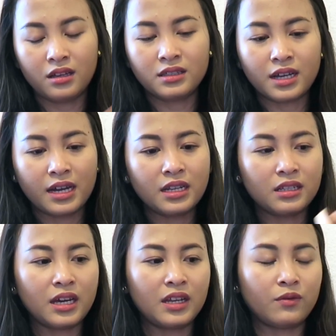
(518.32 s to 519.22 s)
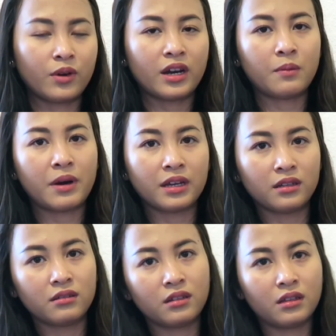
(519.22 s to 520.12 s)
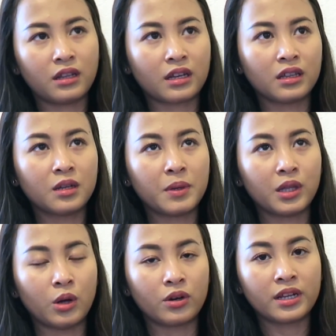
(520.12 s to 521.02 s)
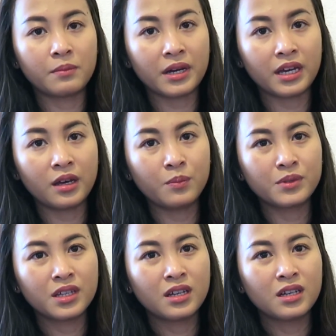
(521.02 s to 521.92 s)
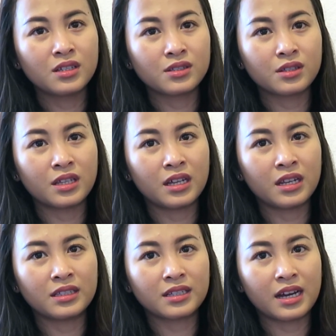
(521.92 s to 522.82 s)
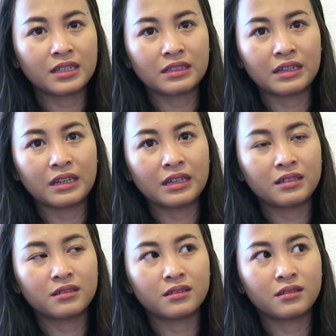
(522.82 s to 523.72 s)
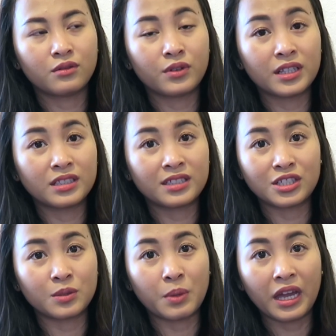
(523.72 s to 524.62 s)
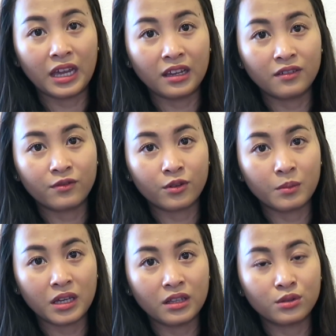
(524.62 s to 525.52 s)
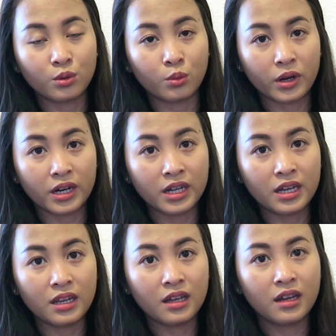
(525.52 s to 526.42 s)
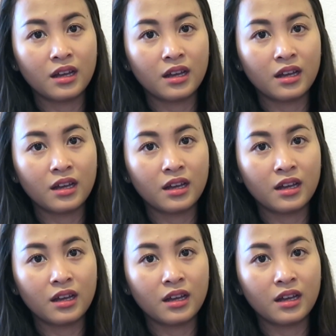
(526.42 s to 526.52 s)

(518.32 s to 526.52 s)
it's kind of hit where my, like a little bit lower than my hip, so then it's kind of like really such a pain for me to wear it.